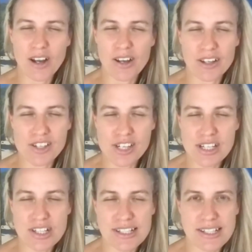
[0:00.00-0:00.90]
She
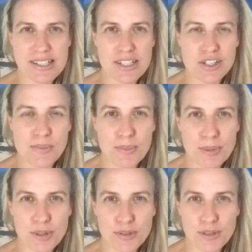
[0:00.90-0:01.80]
just does such
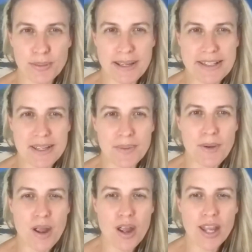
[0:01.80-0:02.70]
beautiful, amazing
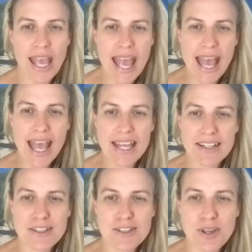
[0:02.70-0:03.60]
work.
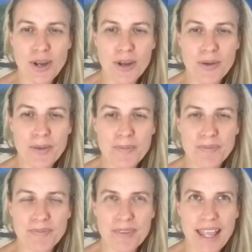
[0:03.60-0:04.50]
And so
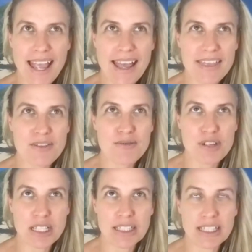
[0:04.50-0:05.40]
Heather
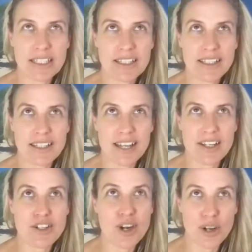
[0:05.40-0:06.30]
really
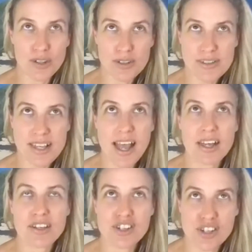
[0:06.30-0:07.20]
knows how
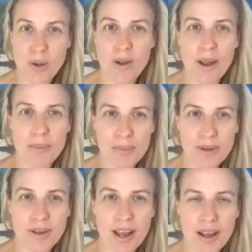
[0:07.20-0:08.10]
to show up
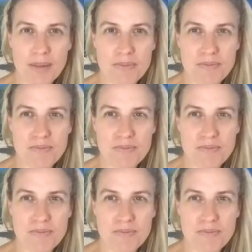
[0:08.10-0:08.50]
and